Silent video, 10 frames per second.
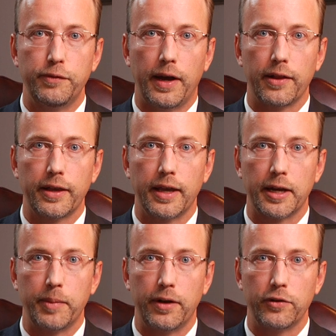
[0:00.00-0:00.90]
Fairlie, and
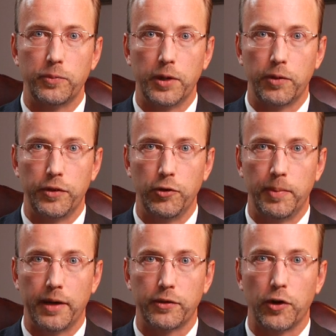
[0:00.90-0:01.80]
I'm here to speak with you
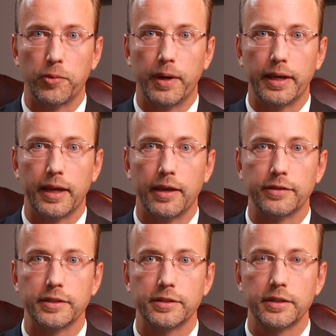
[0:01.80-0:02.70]
about dog bite
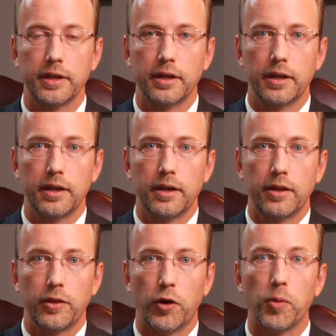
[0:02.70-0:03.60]
cases.
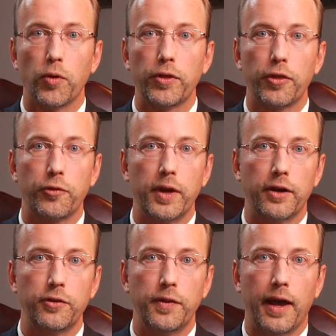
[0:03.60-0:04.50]
There are more than
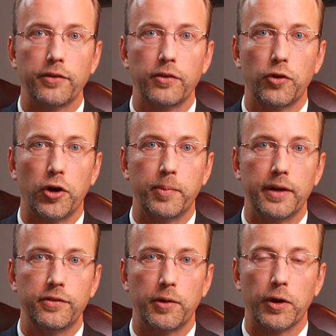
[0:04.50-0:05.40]
300,000 dog
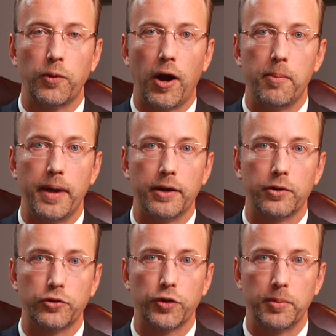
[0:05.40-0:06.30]
bites that require
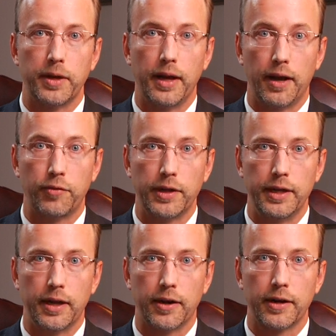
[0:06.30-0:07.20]
medical treatment every
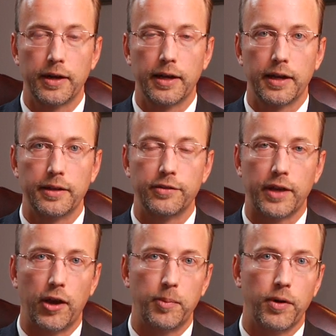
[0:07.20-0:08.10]
year, and the
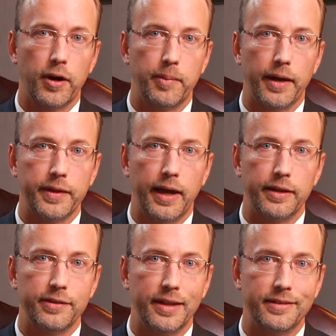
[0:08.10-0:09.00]
scary part about that
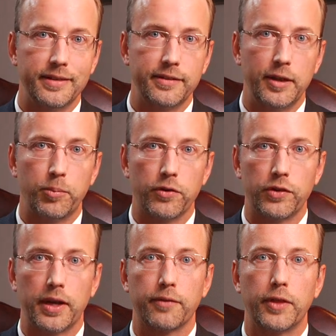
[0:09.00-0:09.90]
is that
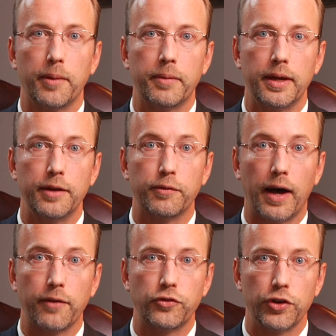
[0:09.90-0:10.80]
60% of them
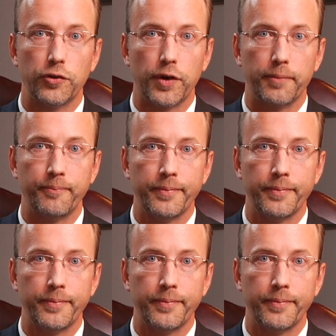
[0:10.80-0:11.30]
involve children.